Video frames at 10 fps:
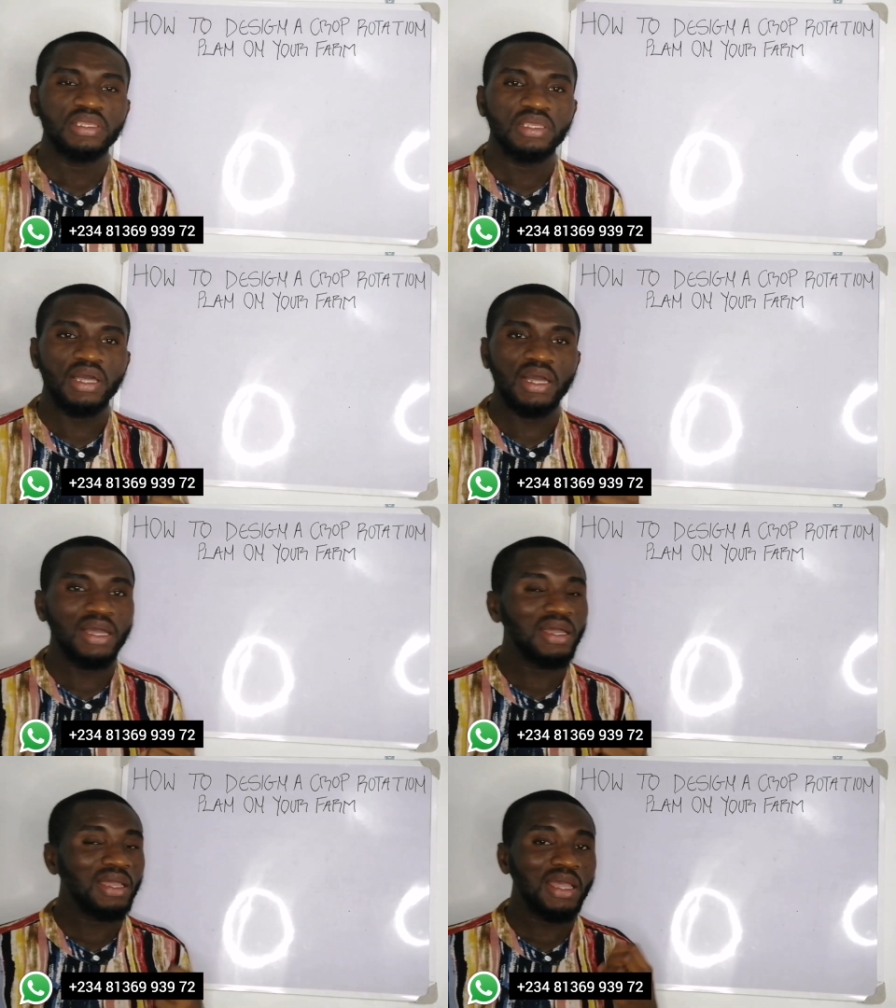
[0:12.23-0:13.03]

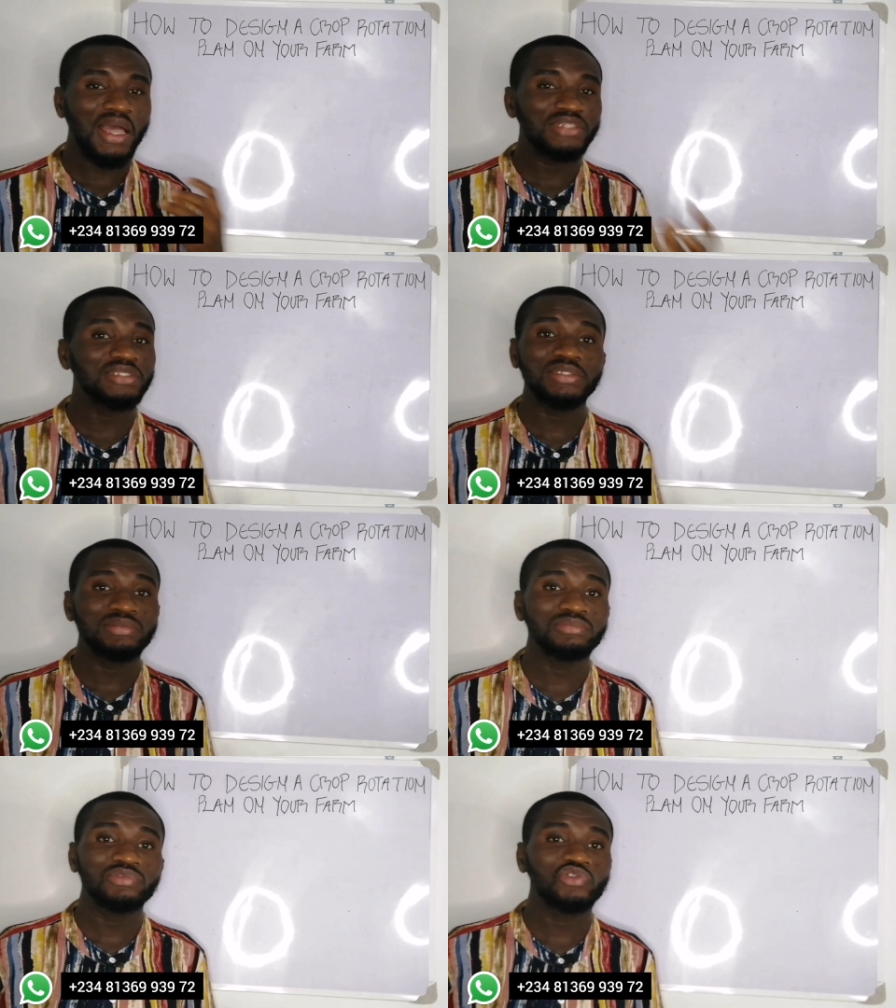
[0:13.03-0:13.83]
uh,
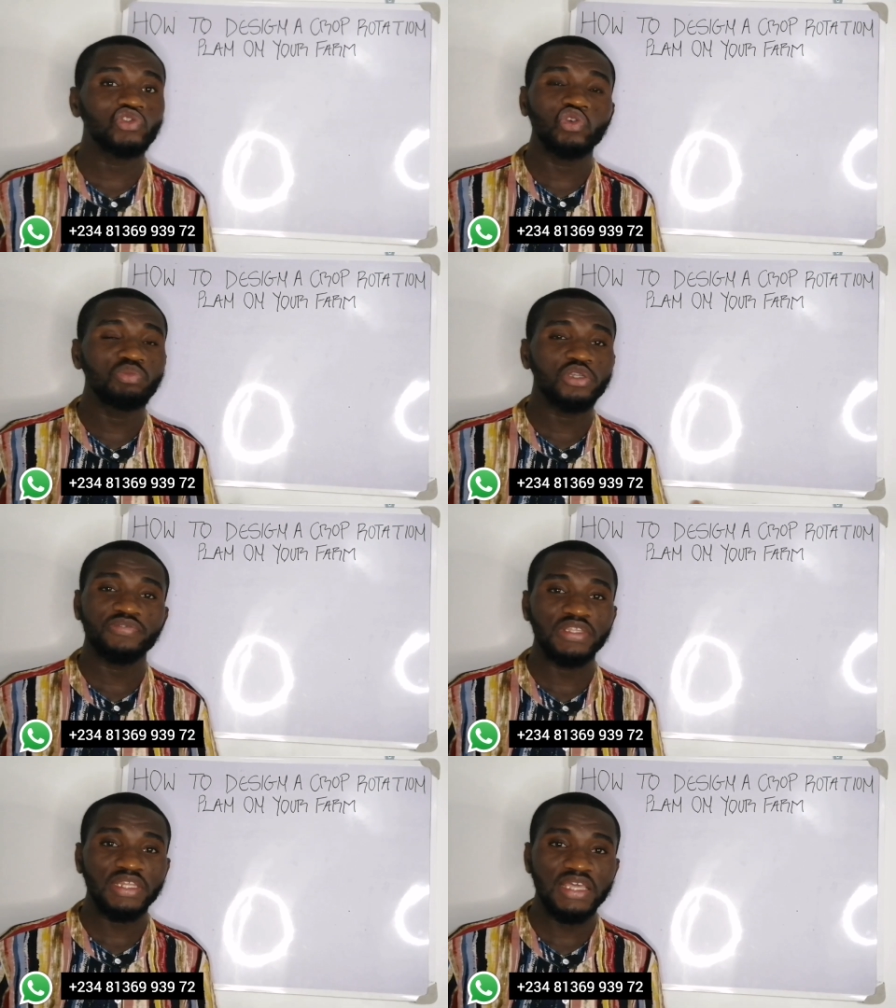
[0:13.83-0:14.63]
adding so much
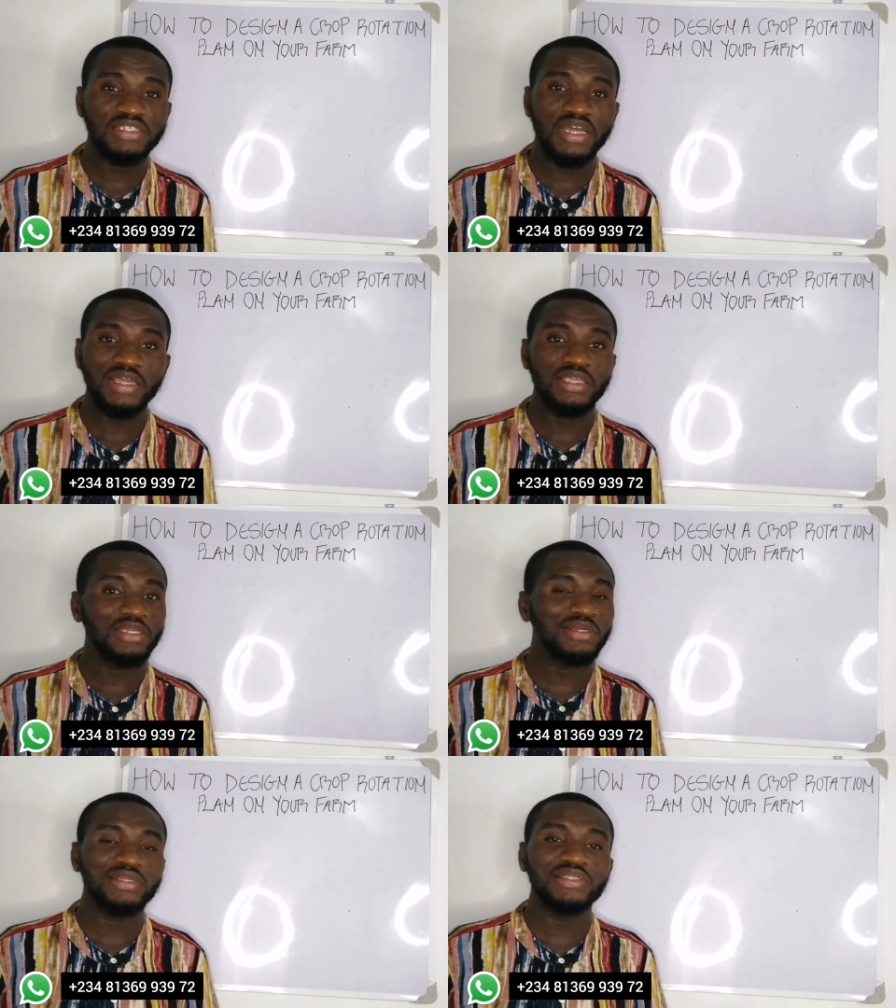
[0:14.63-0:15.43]
fertilizer,
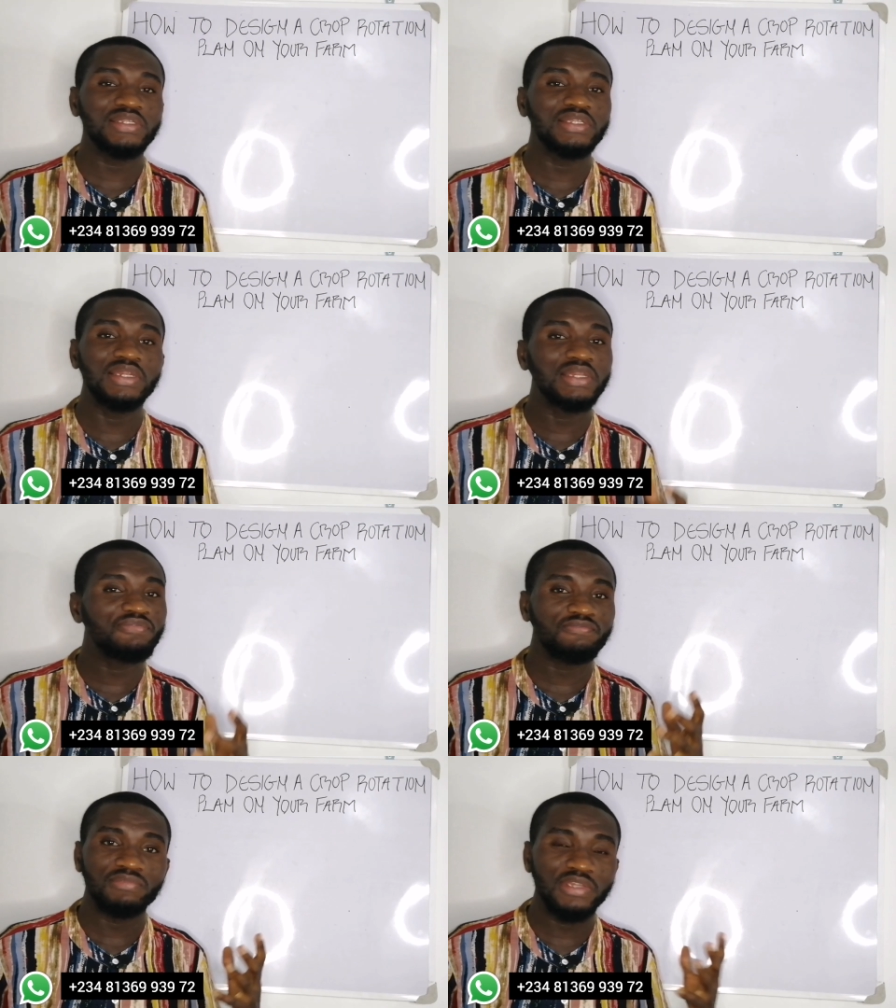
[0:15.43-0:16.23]
increasing the
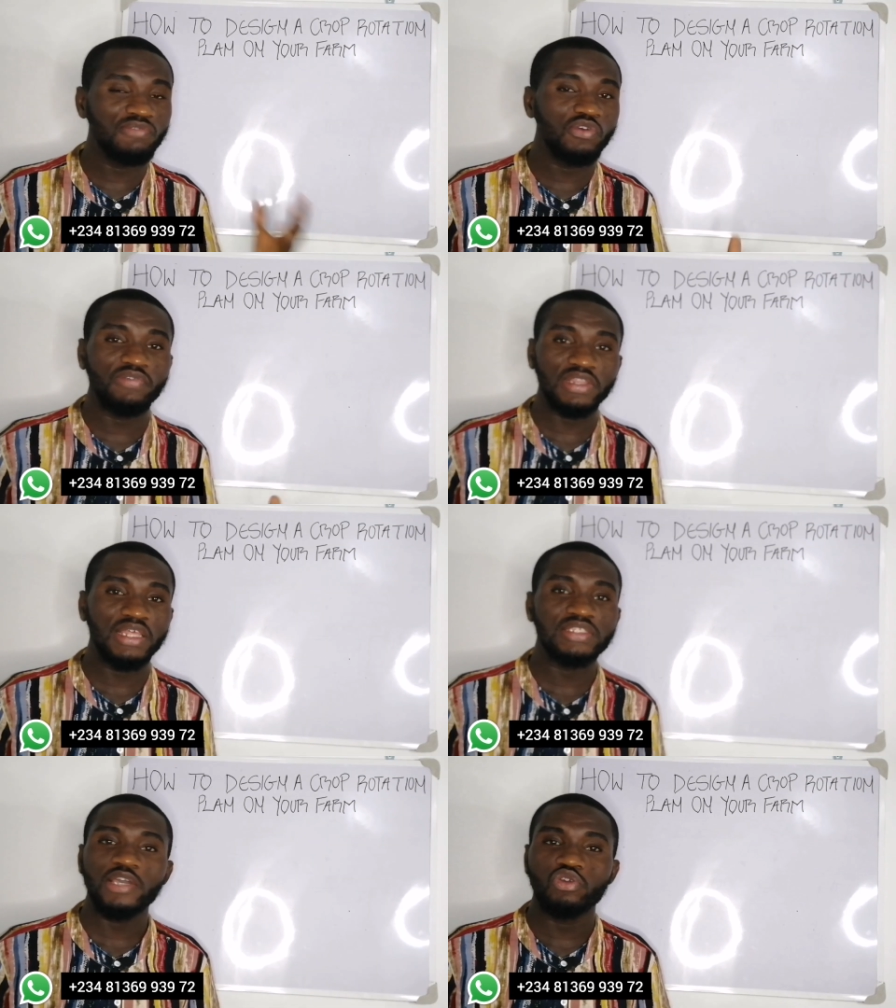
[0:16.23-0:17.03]
level of
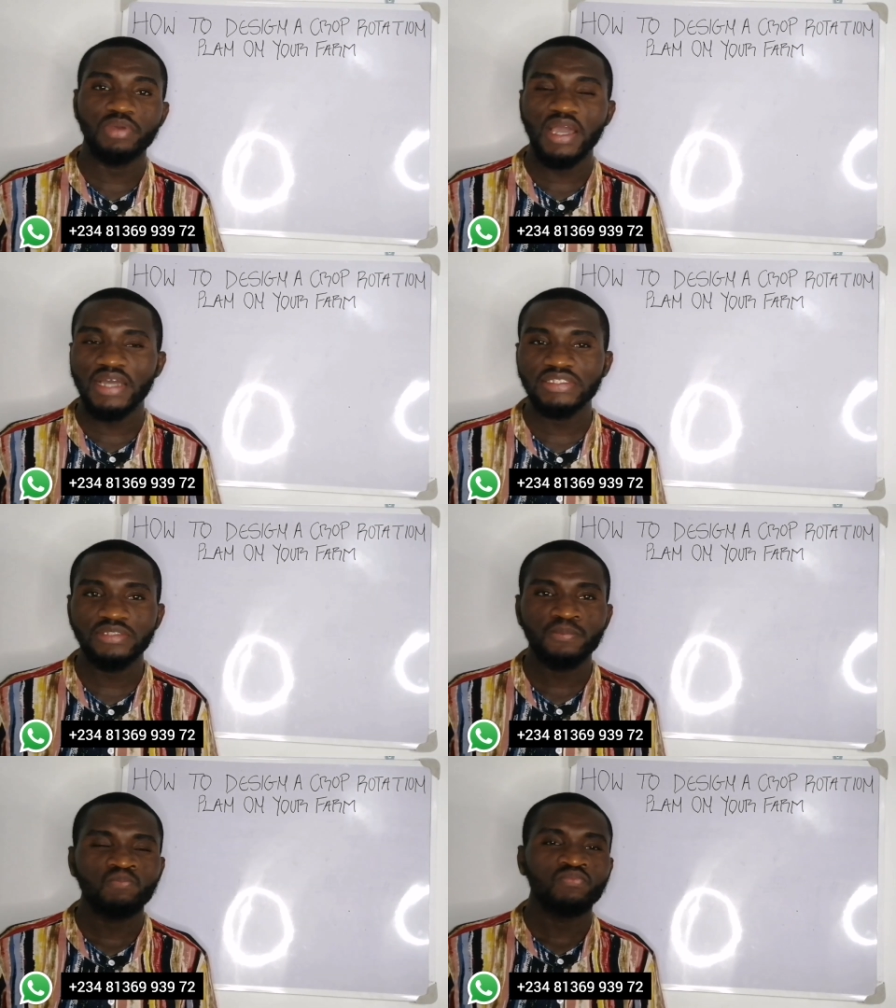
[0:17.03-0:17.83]
fertilizer you'll be adding.